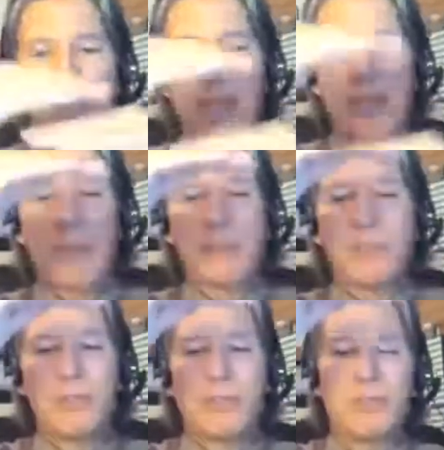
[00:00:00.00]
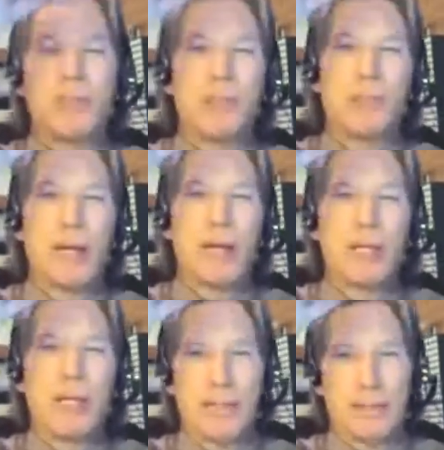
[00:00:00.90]
Here's how much nutrition your
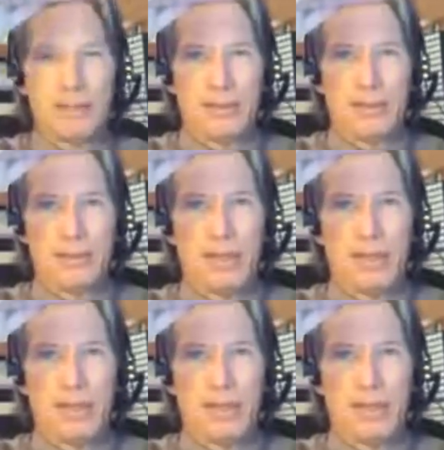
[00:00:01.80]
body needs.